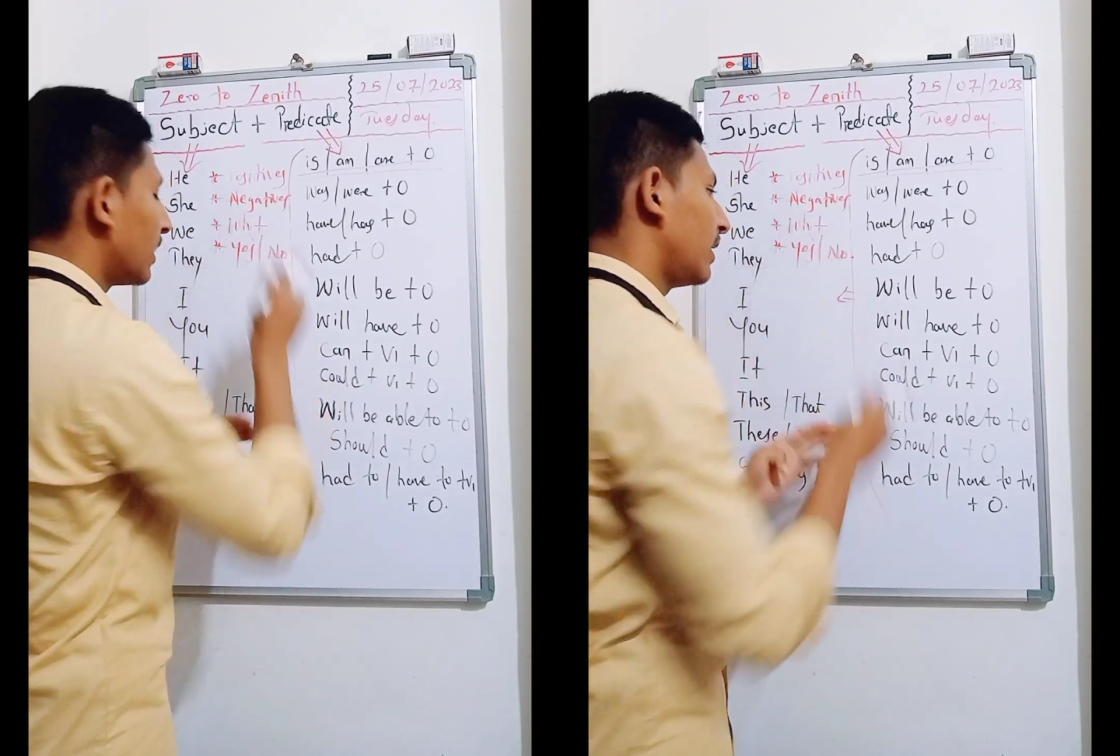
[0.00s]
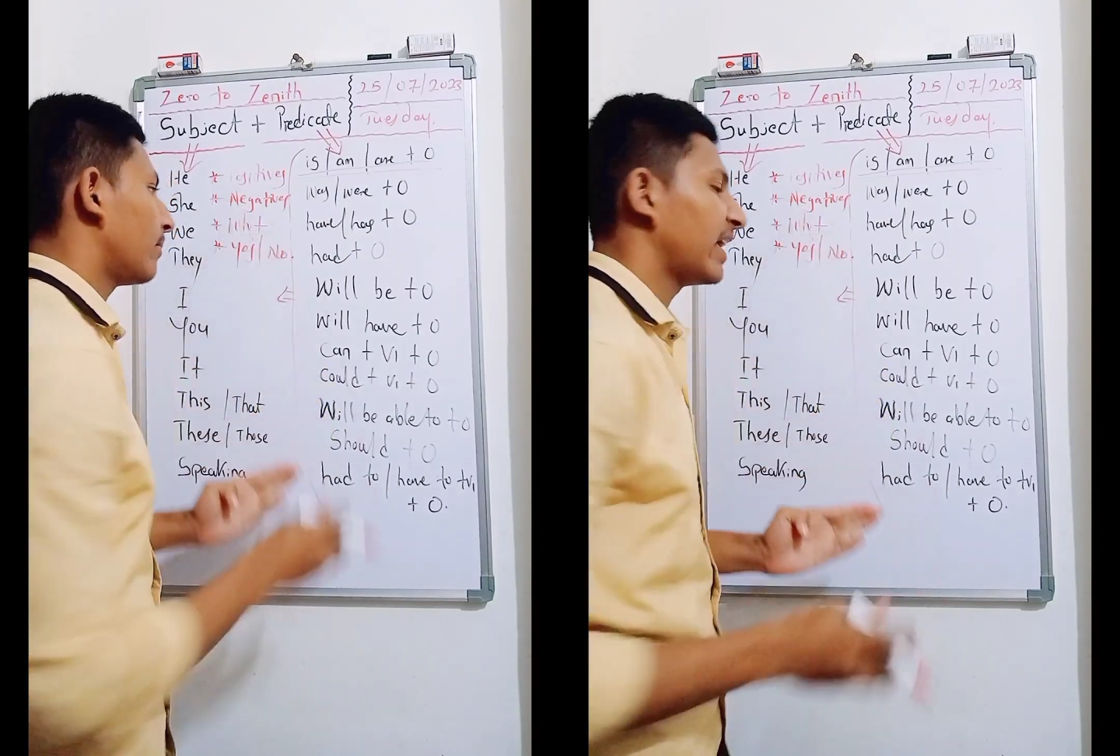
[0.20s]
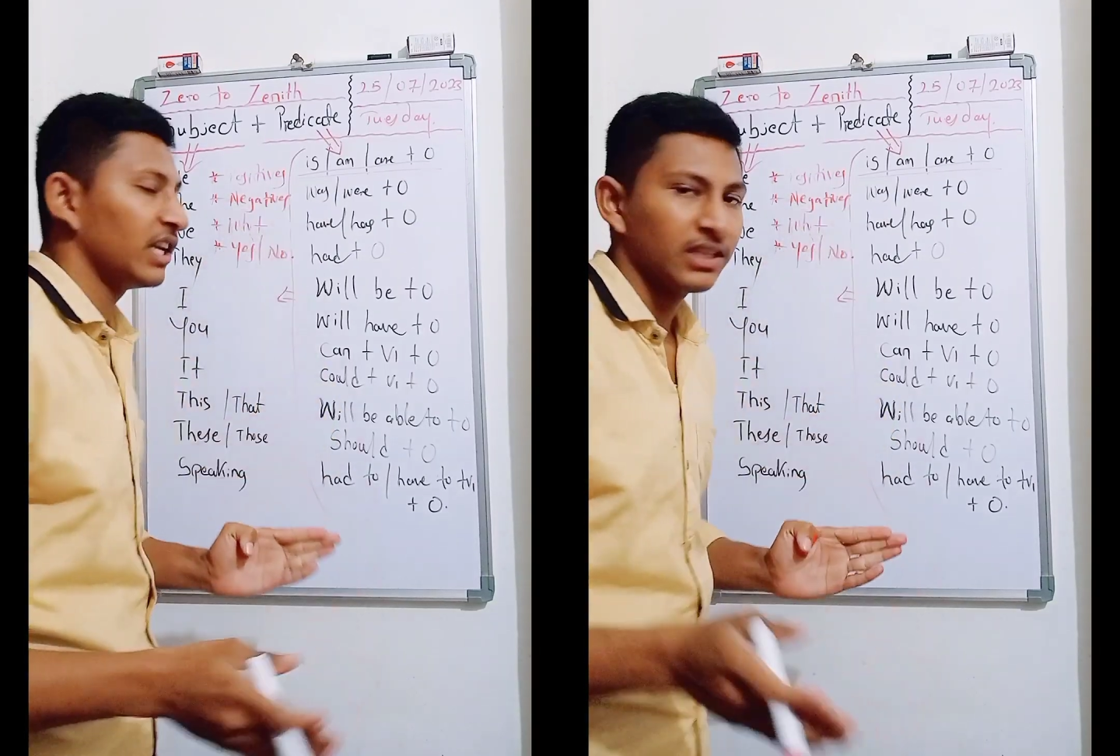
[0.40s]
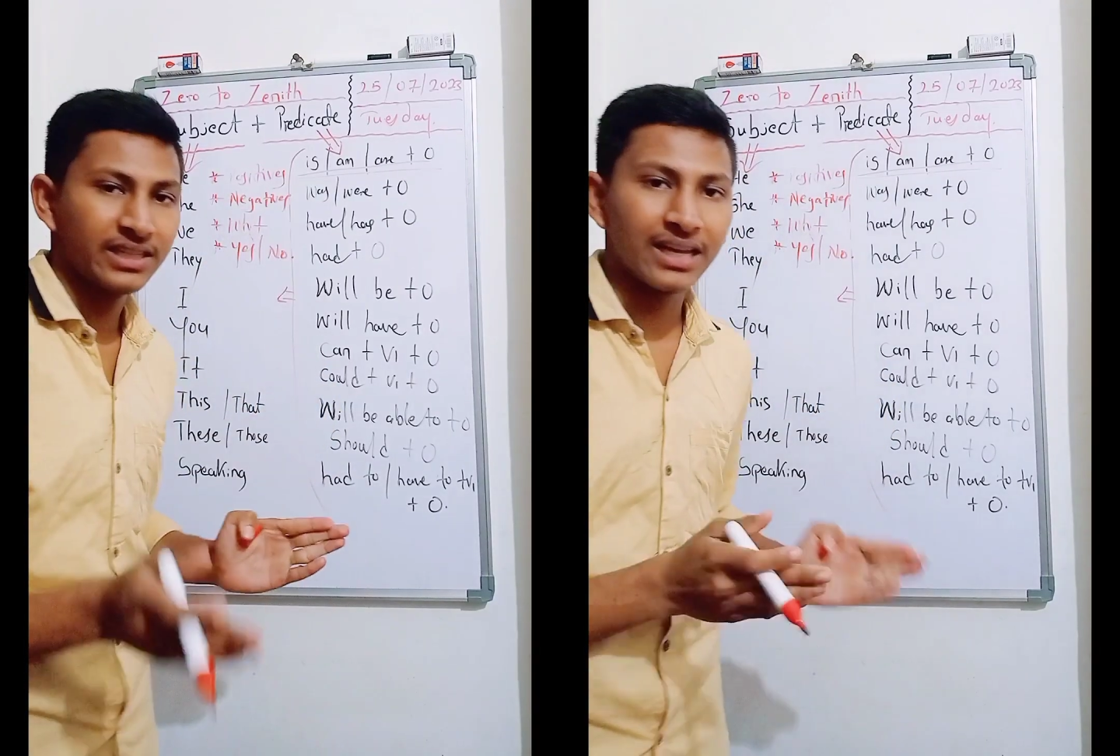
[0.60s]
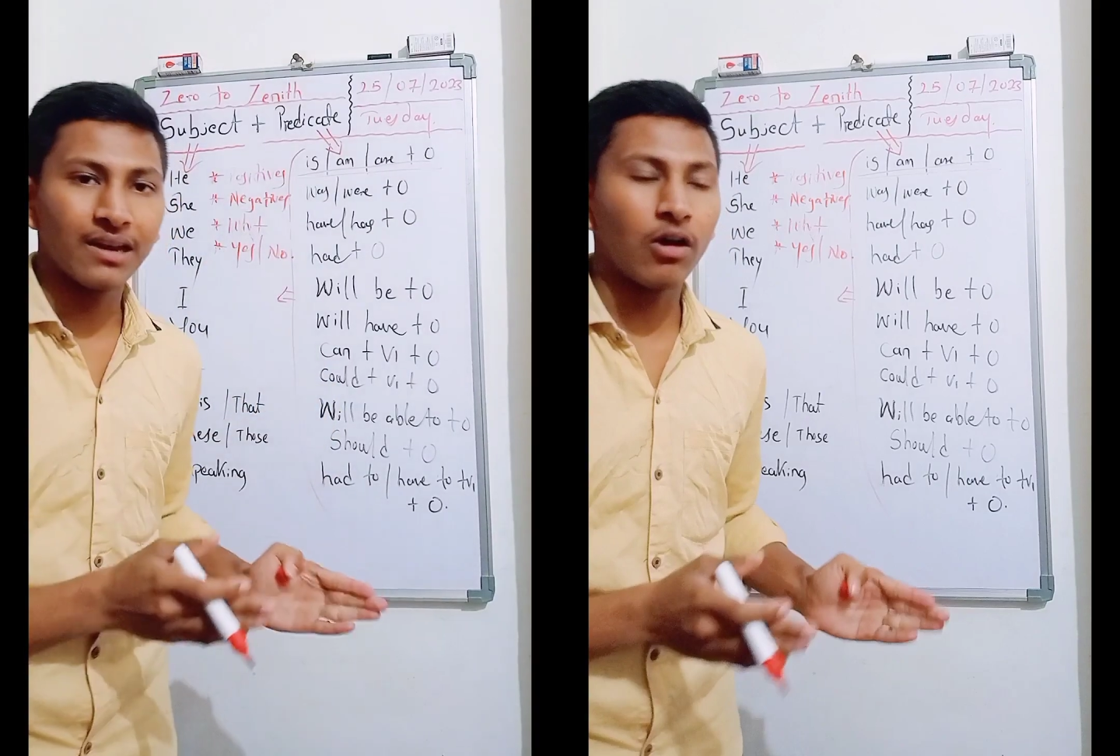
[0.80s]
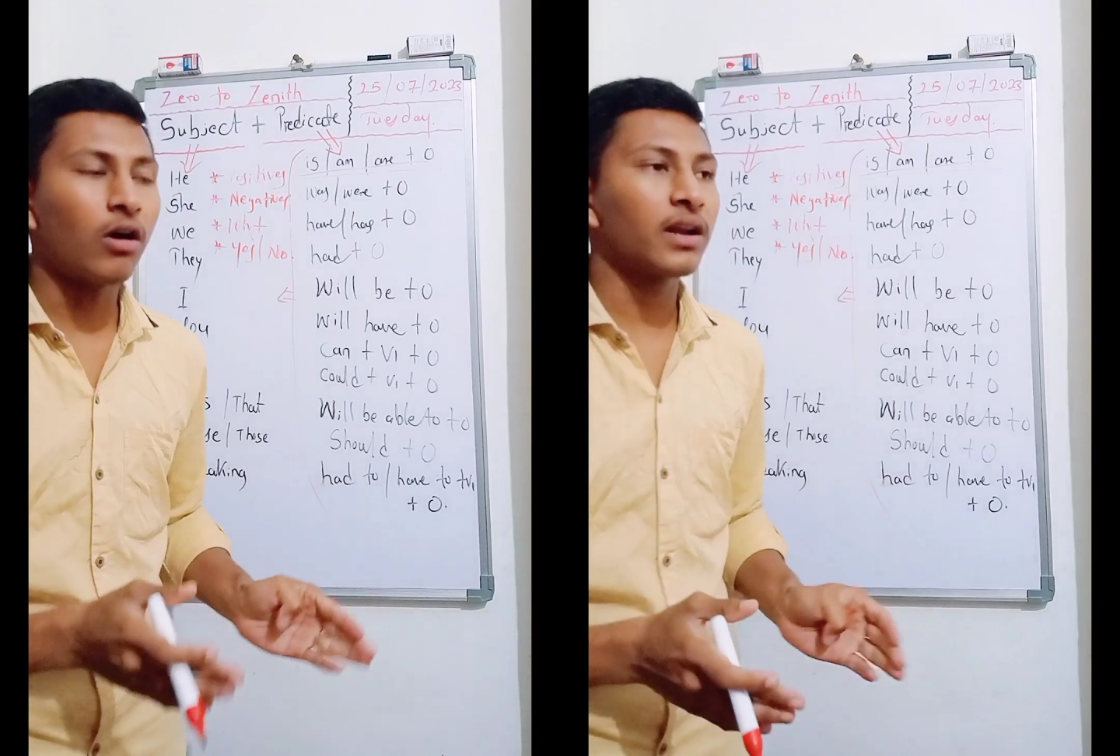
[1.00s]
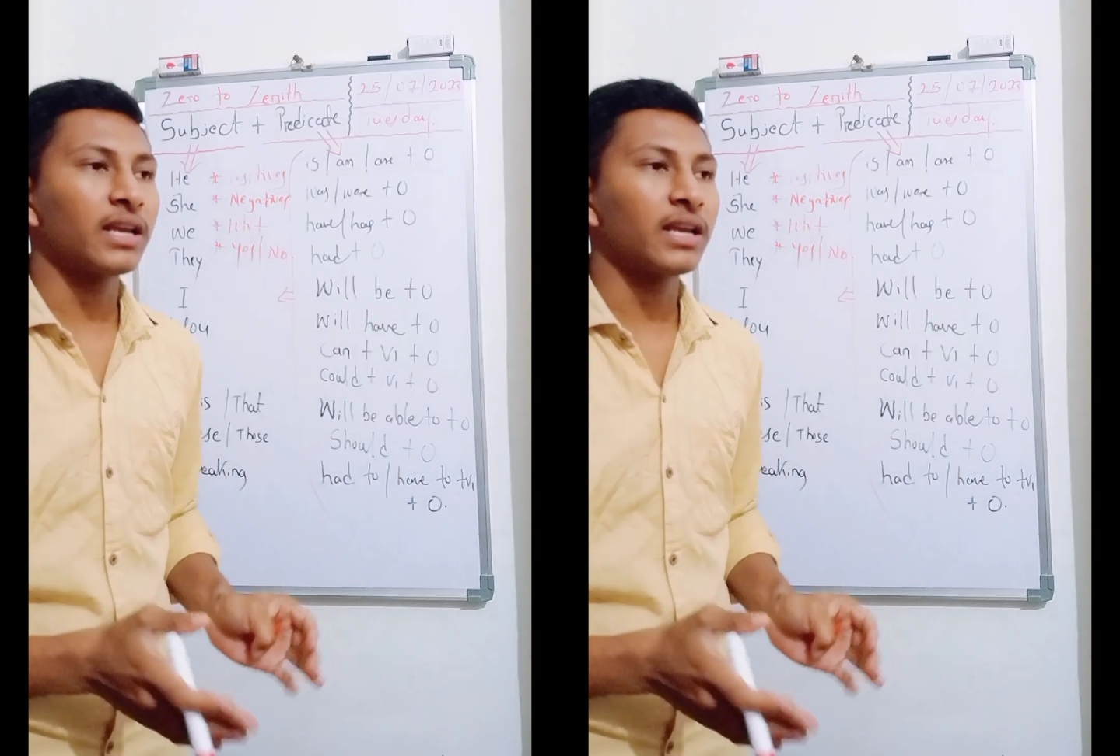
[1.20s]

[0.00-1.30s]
in my initial or